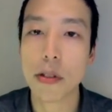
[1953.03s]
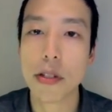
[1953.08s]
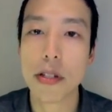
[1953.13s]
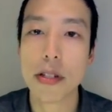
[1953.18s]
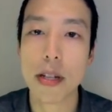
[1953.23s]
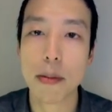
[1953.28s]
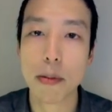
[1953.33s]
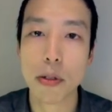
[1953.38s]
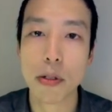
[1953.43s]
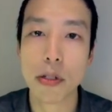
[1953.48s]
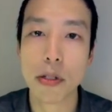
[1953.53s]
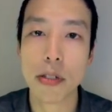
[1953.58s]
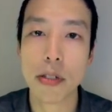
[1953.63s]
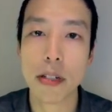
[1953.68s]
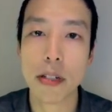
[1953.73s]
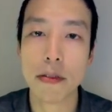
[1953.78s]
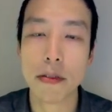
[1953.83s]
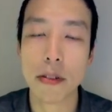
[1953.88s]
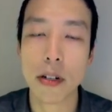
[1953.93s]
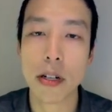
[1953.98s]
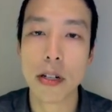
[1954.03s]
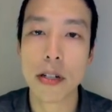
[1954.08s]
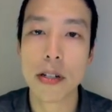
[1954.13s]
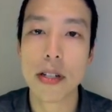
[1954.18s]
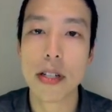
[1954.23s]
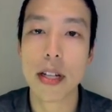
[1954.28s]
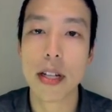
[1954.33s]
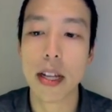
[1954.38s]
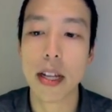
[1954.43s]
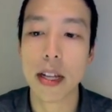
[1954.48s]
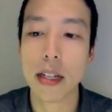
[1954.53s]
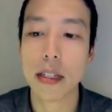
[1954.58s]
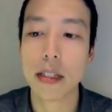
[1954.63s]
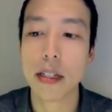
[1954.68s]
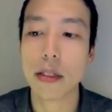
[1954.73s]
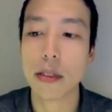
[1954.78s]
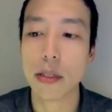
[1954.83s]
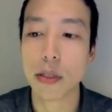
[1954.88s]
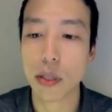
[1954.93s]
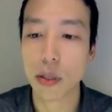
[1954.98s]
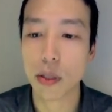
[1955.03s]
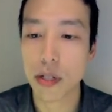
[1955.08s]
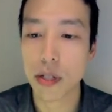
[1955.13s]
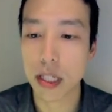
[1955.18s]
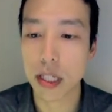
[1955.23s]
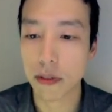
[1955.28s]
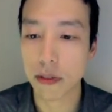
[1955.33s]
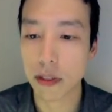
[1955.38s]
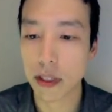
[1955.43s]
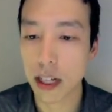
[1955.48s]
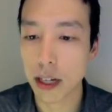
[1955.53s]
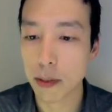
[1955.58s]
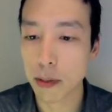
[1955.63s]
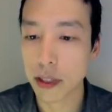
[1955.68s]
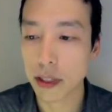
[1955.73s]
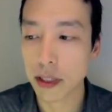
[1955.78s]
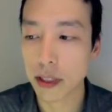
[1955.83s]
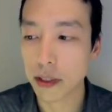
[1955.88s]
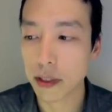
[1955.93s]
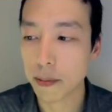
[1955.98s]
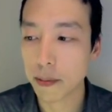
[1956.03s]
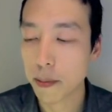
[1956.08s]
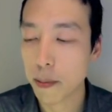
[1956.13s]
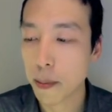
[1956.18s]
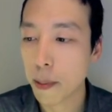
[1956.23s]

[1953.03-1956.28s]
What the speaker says: with subcortical infarcts and leukoencephalopathy.